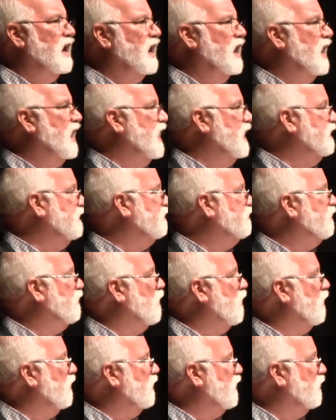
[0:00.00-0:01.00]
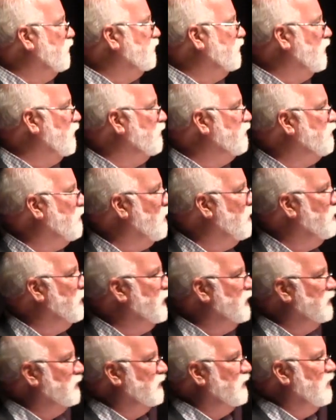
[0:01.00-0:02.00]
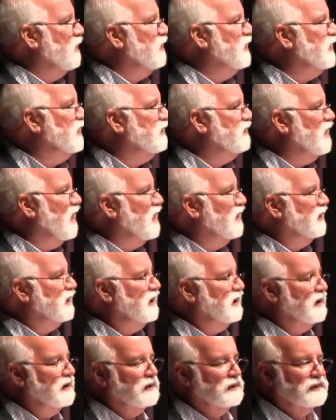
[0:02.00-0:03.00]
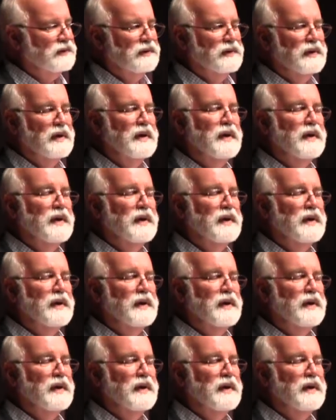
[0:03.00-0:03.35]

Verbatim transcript: on four, those little four-wheel gurney dolly deals.